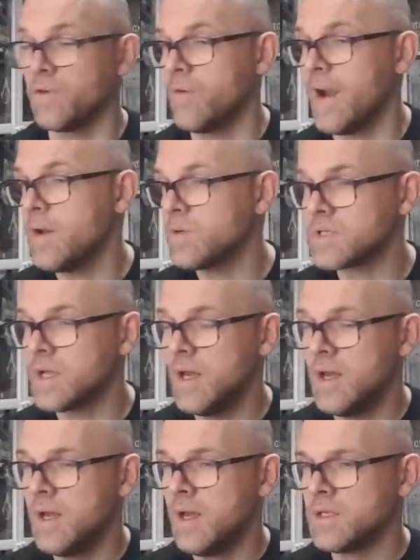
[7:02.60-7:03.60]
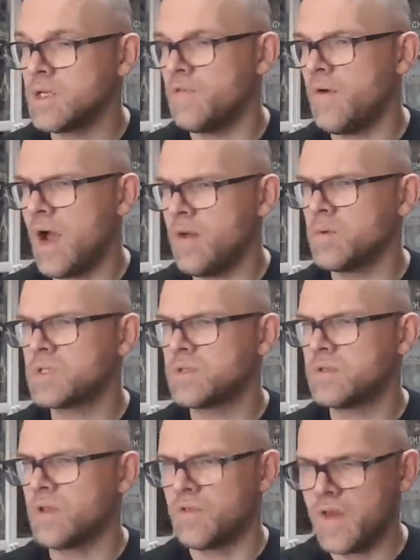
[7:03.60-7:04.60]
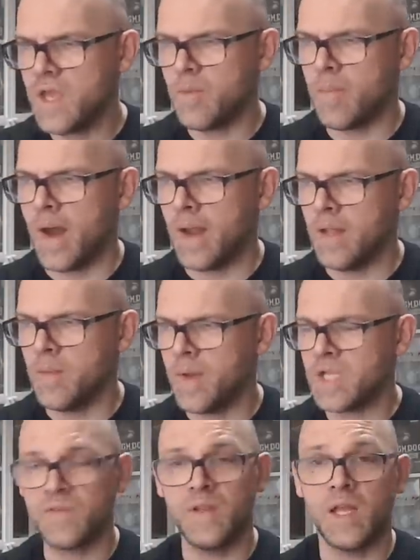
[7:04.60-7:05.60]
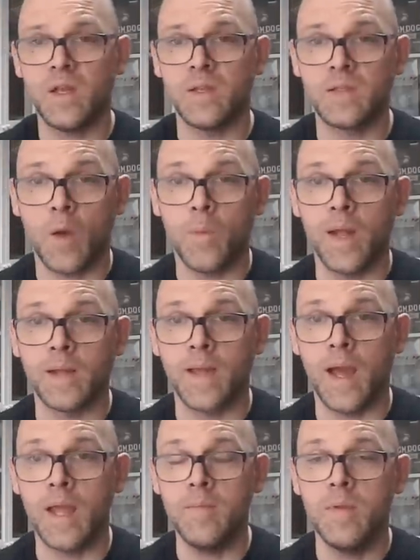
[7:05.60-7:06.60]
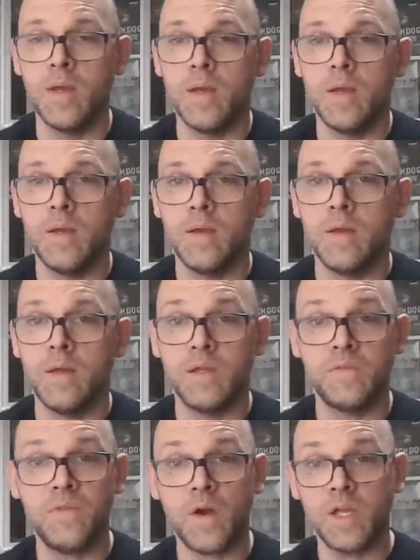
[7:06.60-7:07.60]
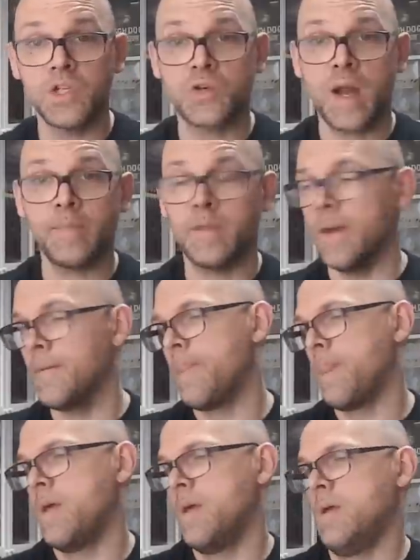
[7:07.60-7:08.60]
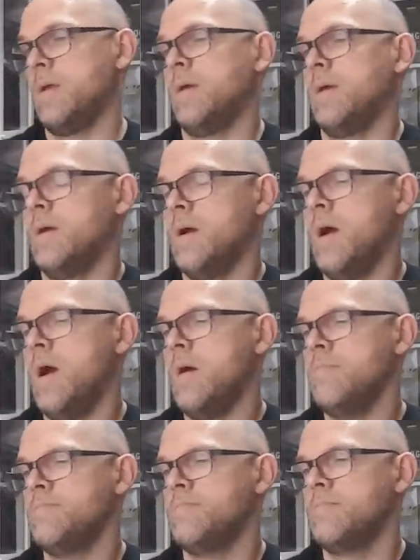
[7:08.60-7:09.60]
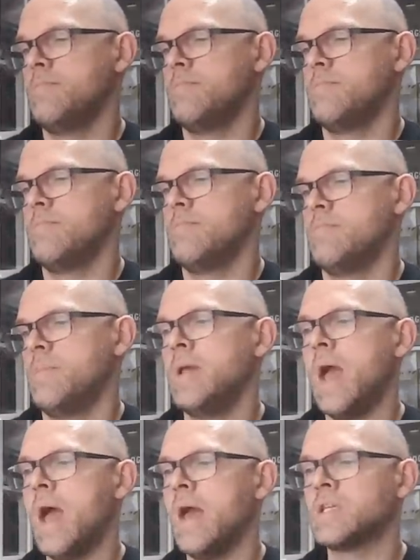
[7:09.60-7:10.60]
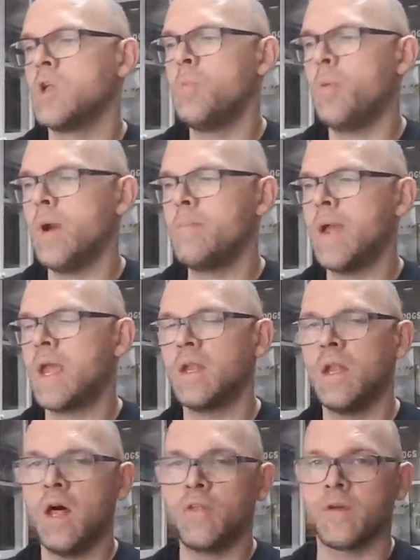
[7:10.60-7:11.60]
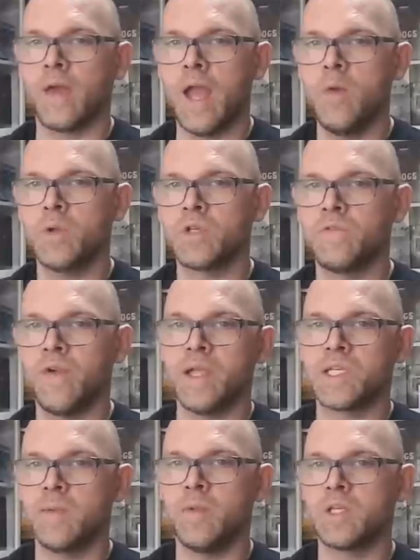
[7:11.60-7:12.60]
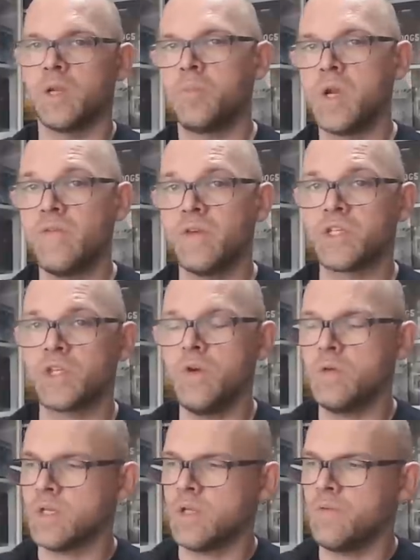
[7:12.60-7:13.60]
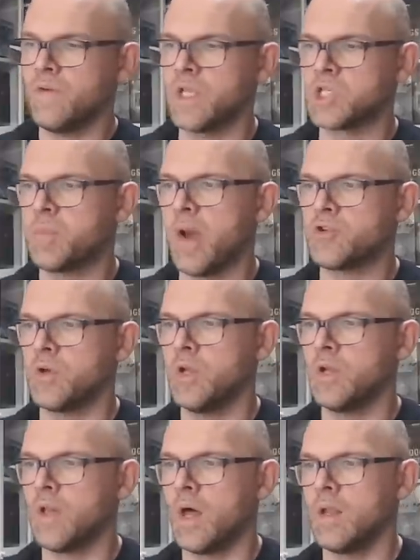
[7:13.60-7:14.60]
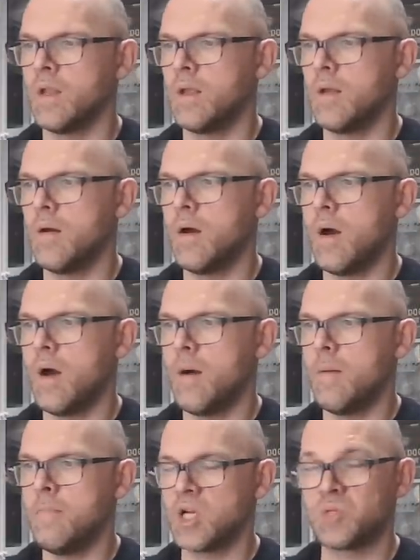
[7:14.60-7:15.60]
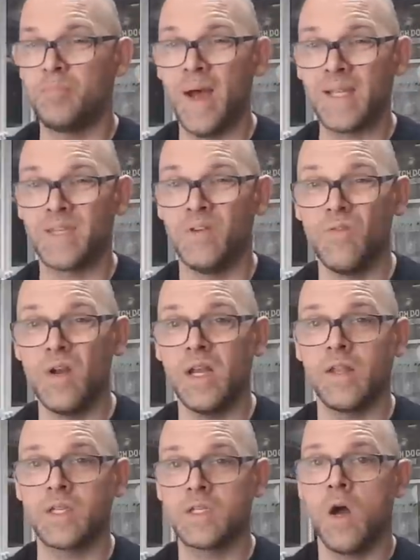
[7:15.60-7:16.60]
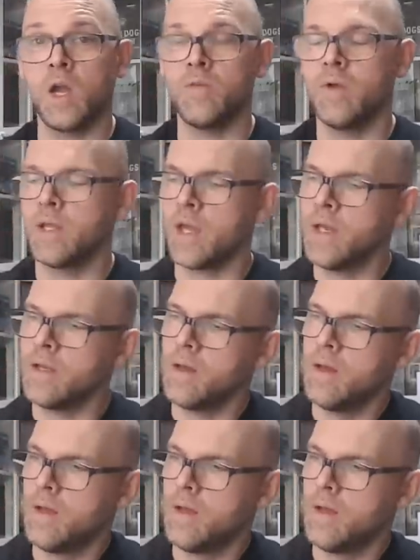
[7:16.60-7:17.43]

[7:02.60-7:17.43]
the rails. So if I was to think about it, the best thing they could have done with that game is fucking scrapped it. But yeah, it's no point making another game which is very similar to the previous two, because I don't think the Spectrum could have done much better really than Target Renegade.